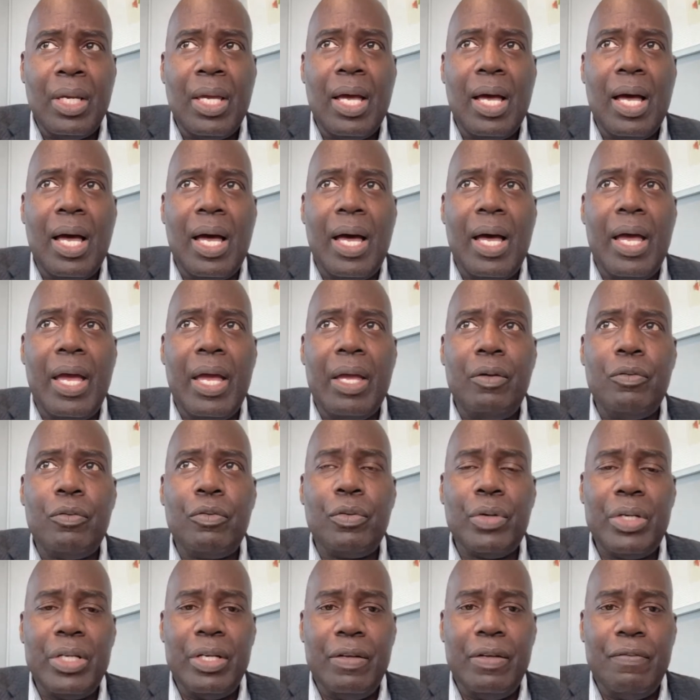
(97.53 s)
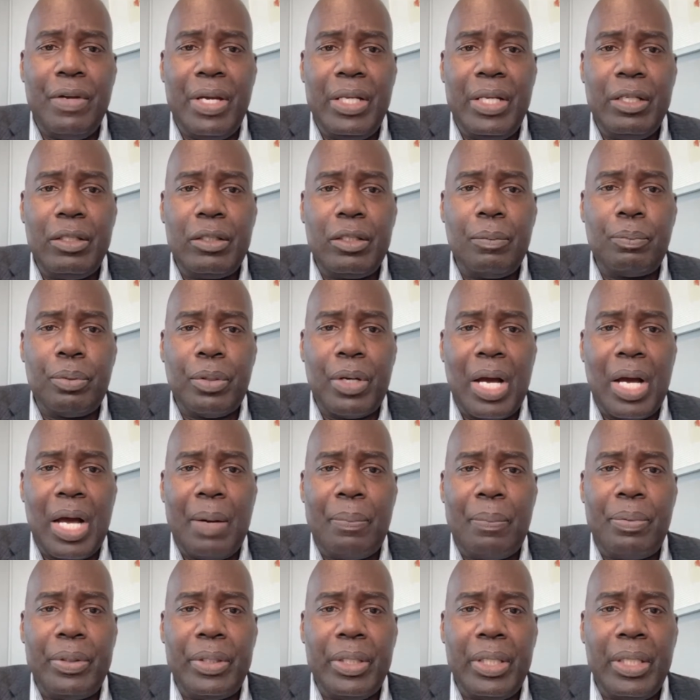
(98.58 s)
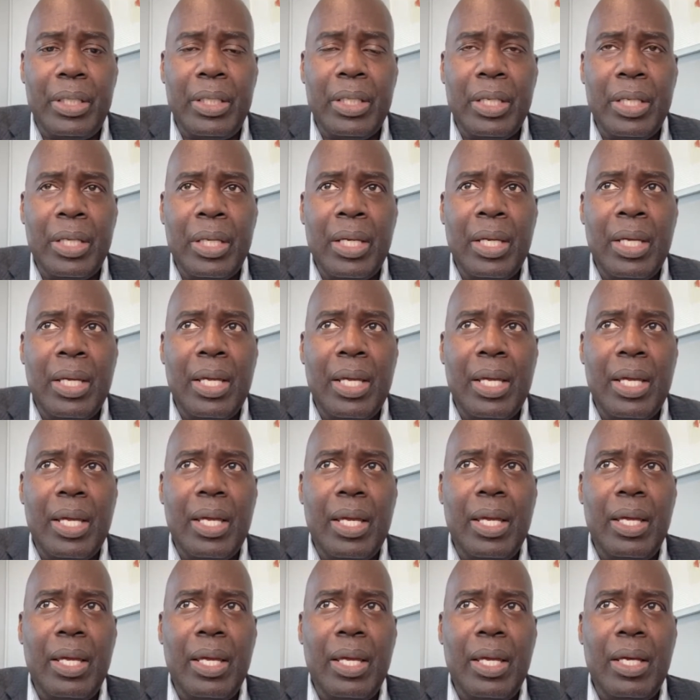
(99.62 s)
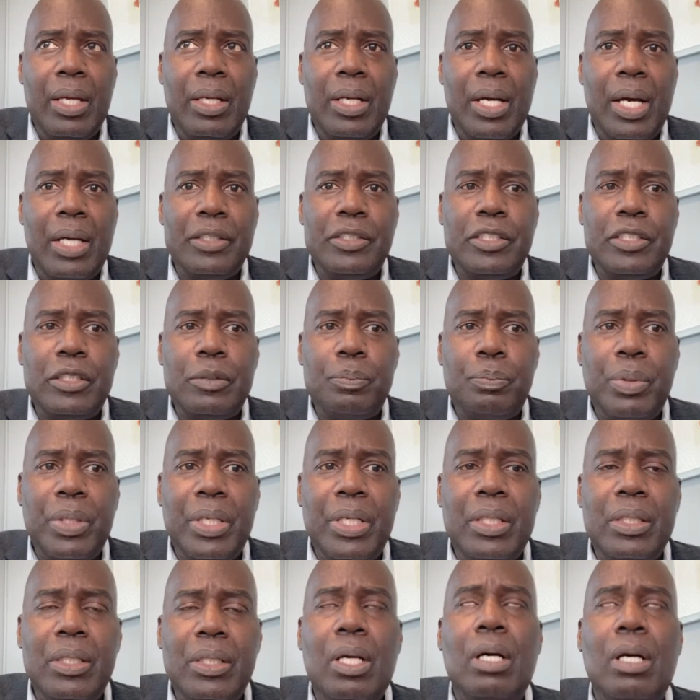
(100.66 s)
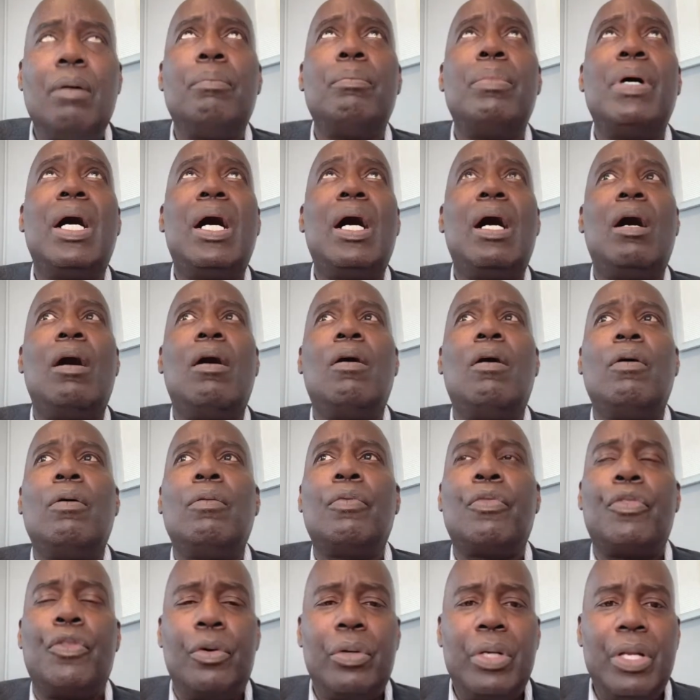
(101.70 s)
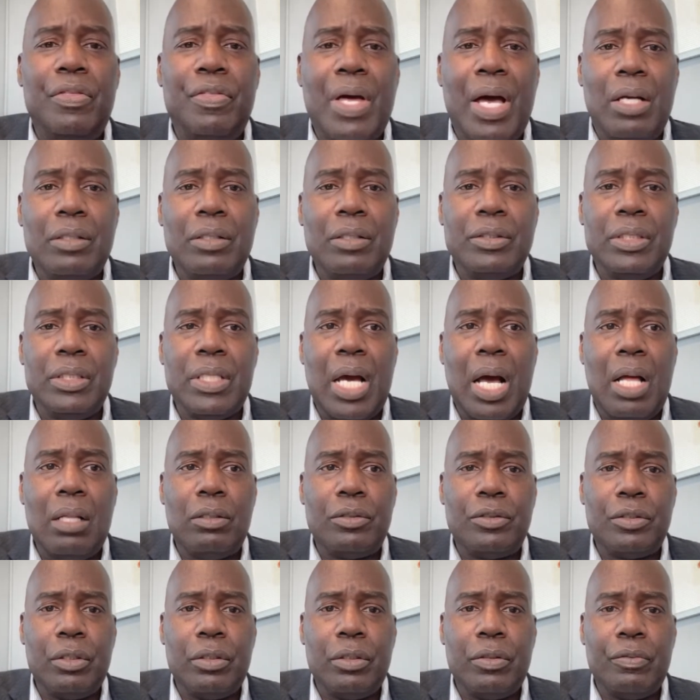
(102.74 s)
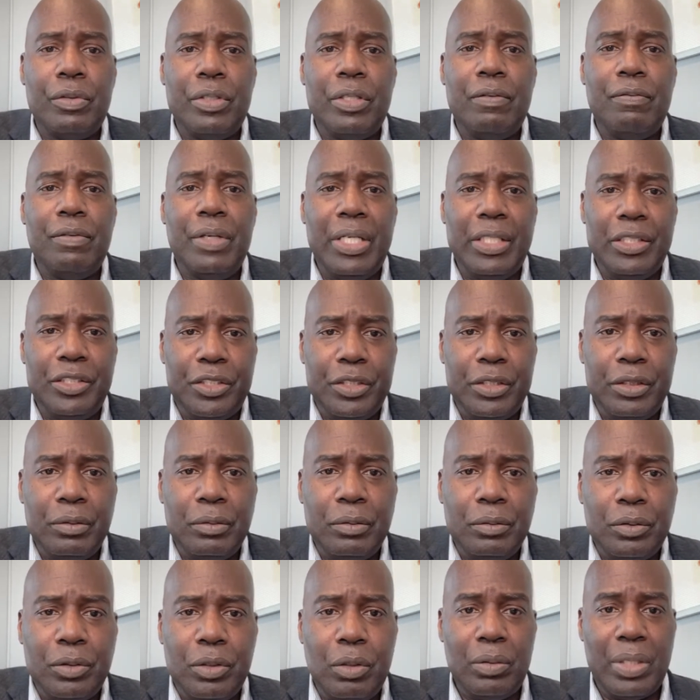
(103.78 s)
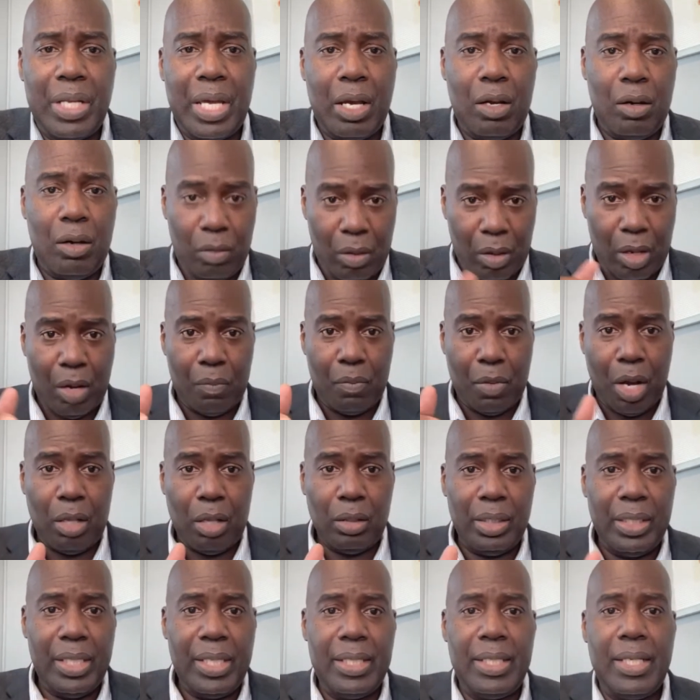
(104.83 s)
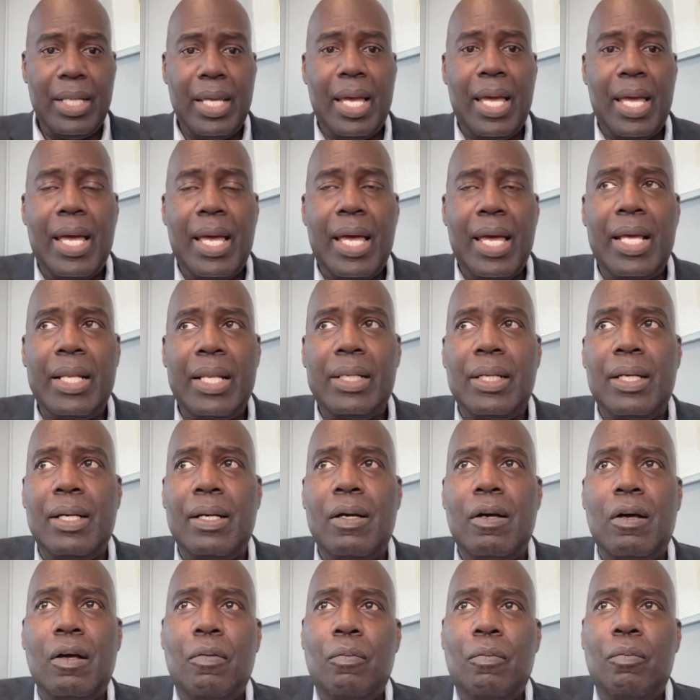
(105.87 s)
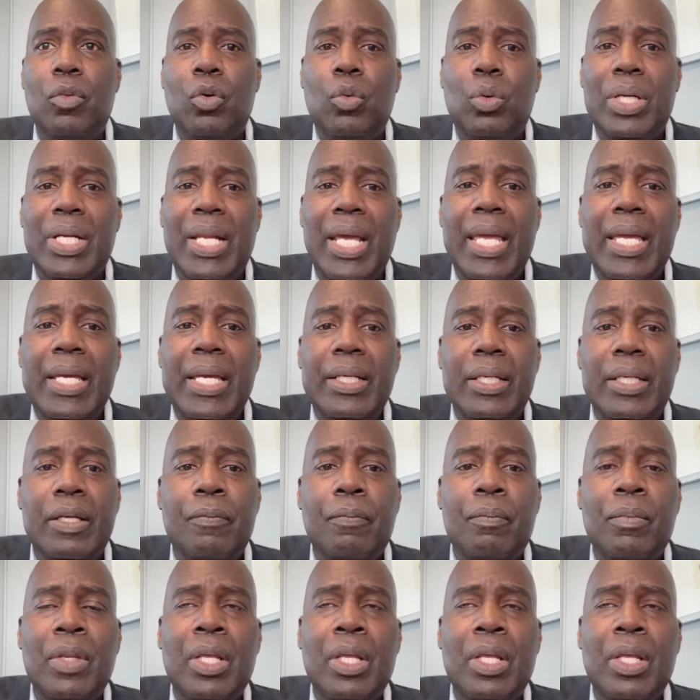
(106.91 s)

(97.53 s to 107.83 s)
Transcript: I renovated the property and I spent about $30,000 on the renovation. So now I'm all in at $180,000.